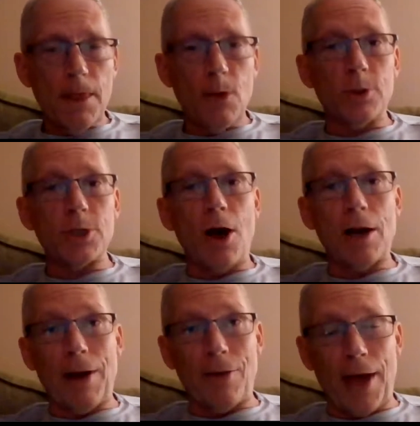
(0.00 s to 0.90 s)
and we'll talk
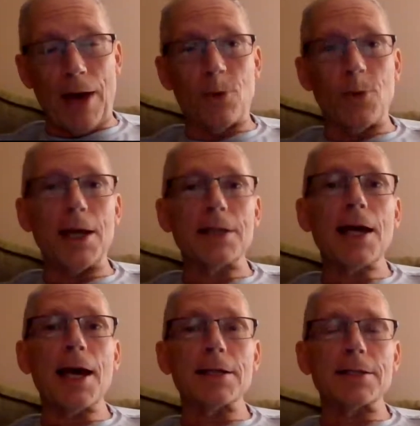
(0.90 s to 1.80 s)
about that when we get
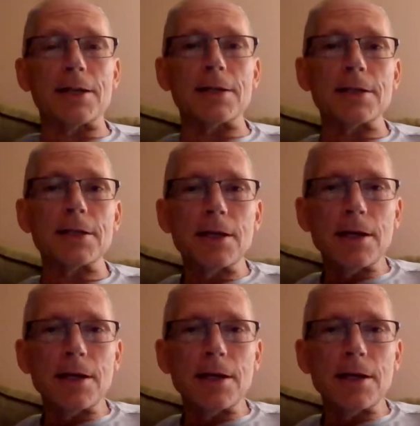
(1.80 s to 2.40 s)
to Exodus.